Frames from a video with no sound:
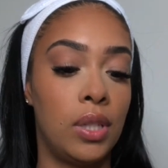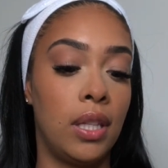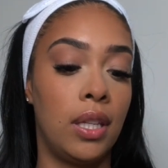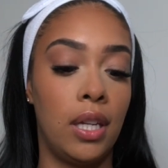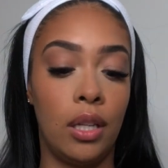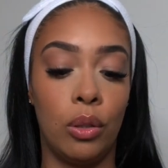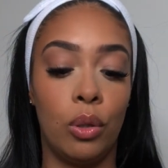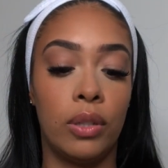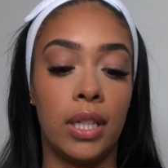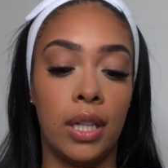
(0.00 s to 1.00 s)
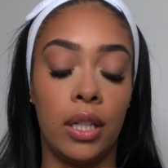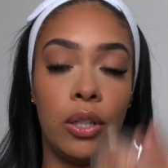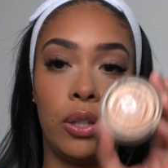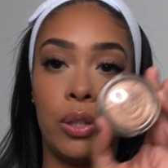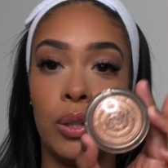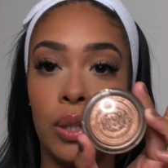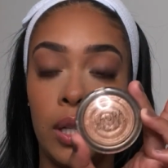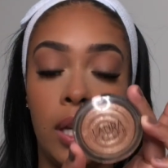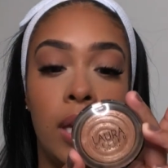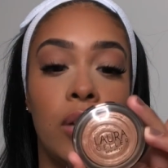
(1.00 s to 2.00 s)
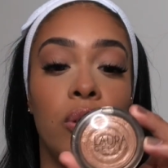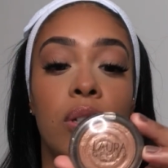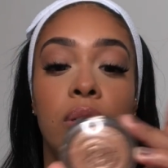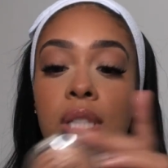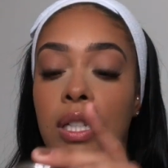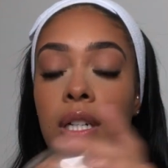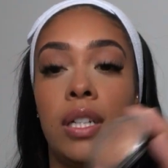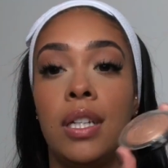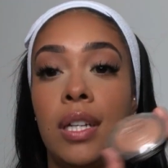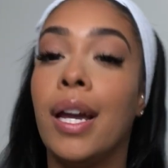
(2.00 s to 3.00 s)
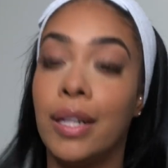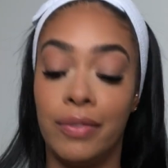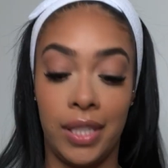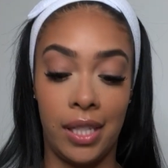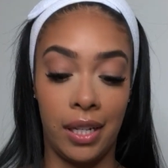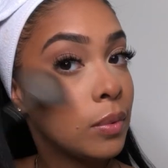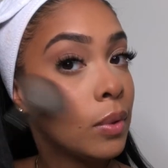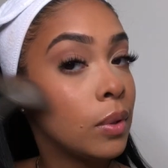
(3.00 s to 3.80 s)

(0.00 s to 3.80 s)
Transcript: the Laura Geller Gilded Honey. I love this highlight.